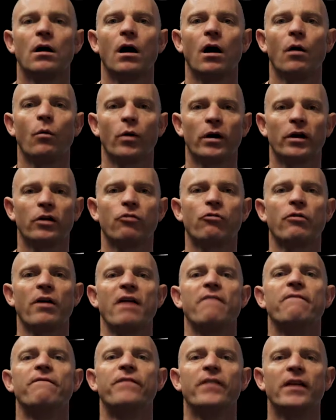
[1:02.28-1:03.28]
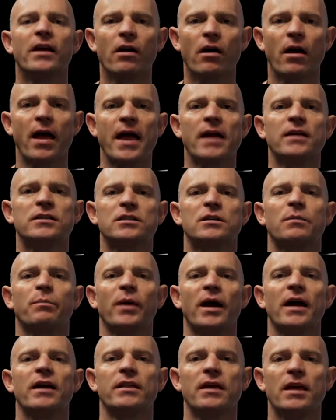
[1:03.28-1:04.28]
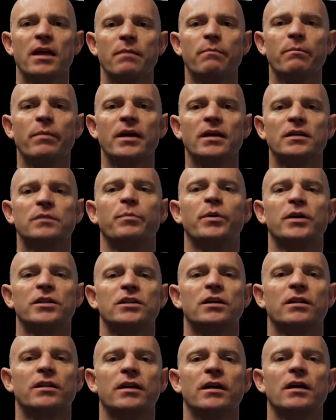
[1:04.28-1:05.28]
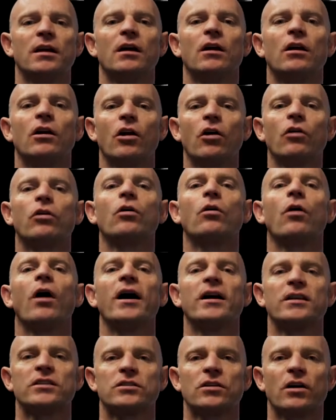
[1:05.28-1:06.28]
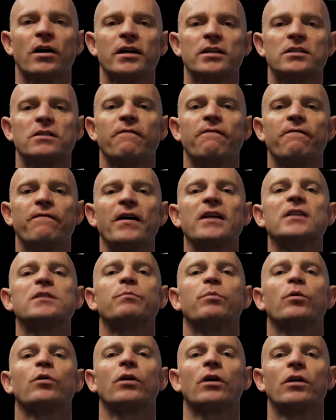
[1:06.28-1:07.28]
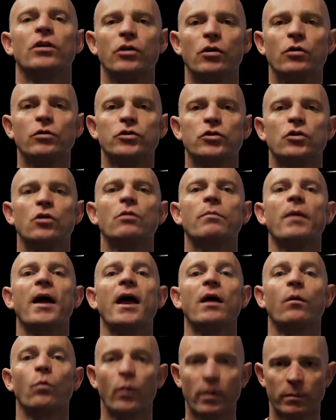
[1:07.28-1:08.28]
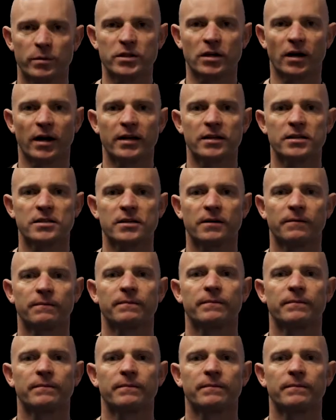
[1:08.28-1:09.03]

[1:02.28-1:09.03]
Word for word: I want to create video ads to play at the NBS Picture Theatre, local ice sites, Facebook, YouTube, and websites.